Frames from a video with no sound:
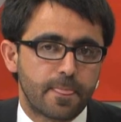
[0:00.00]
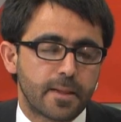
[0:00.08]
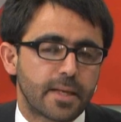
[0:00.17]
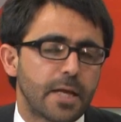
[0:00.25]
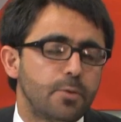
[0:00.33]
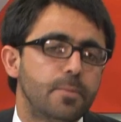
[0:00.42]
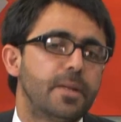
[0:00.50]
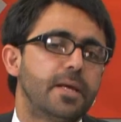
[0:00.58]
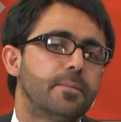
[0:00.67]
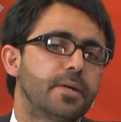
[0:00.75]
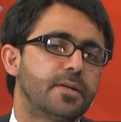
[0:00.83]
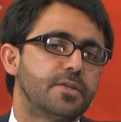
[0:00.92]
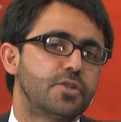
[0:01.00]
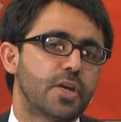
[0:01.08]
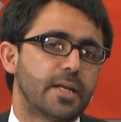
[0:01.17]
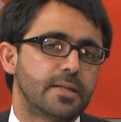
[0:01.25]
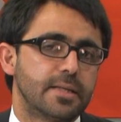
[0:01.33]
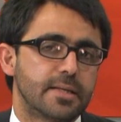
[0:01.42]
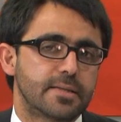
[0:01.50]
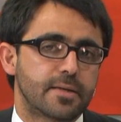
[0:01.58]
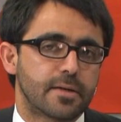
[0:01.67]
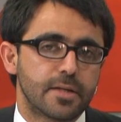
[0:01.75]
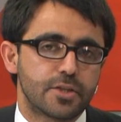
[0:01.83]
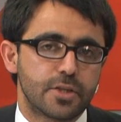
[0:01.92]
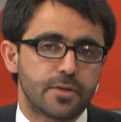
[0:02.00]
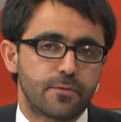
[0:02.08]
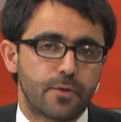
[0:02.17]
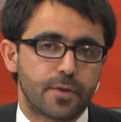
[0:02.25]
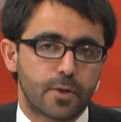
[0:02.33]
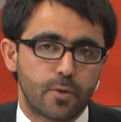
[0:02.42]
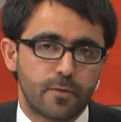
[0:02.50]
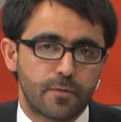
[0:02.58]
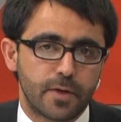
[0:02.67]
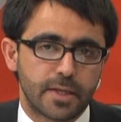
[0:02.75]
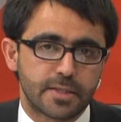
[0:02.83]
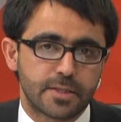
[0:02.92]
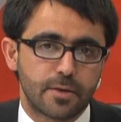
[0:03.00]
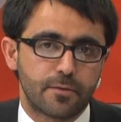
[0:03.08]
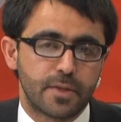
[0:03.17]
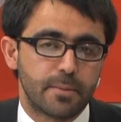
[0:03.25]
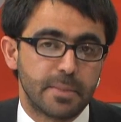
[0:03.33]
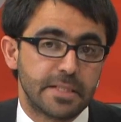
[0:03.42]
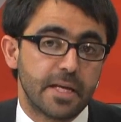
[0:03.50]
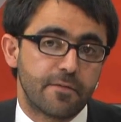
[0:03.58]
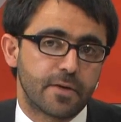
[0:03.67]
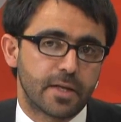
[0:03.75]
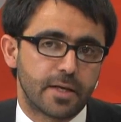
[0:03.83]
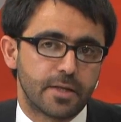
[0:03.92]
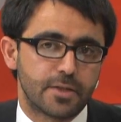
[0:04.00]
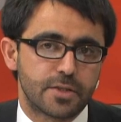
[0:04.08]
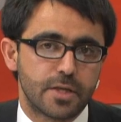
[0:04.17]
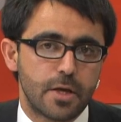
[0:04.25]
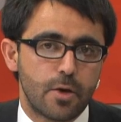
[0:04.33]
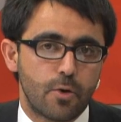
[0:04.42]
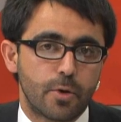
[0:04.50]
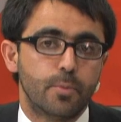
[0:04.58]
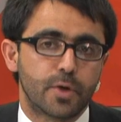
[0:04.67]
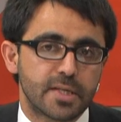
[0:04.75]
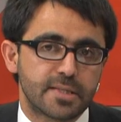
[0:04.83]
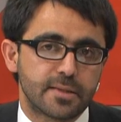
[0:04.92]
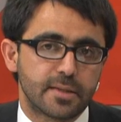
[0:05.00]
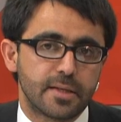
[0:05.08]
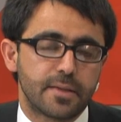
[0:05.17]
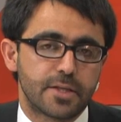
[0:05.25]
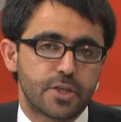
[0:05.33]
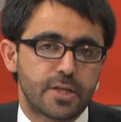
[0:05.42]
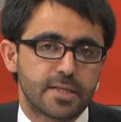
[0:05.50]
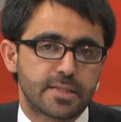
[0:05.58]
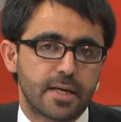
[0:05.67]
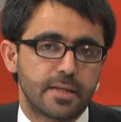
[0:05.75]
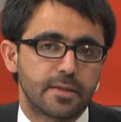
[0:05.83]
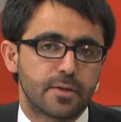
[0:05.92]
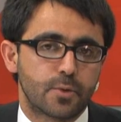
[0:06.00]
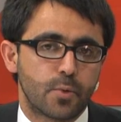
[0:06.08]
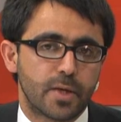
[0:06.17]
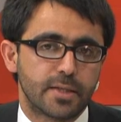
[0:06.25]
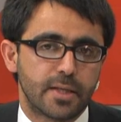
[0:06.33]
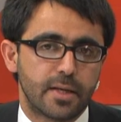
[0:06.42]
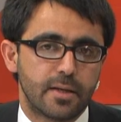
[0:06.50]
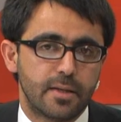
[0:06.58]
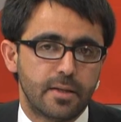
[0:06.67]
Can we blame Christianity as a religion for the conflicts of the medieval age, or more recently the genocide in Rwanda?